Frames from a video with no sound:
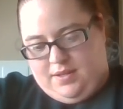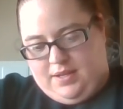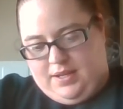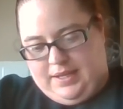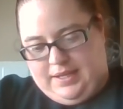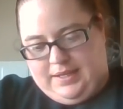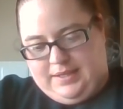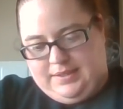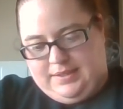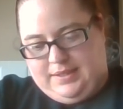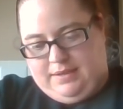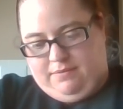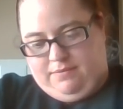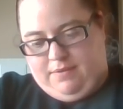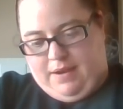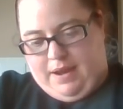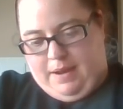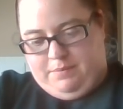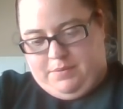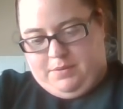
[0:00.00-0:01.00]
I guess I've
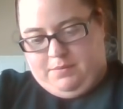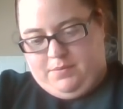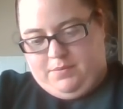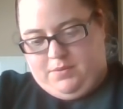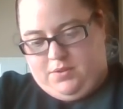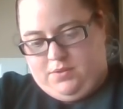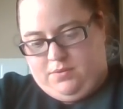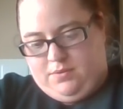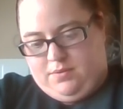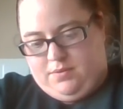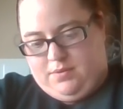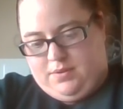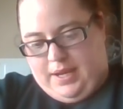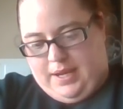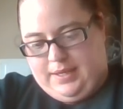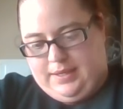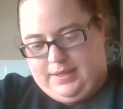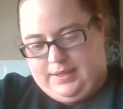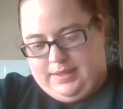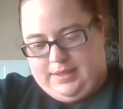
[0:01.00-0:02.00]
wrapped them too
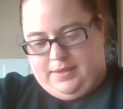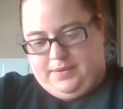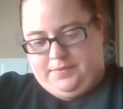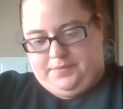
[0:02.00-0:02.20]
tightly.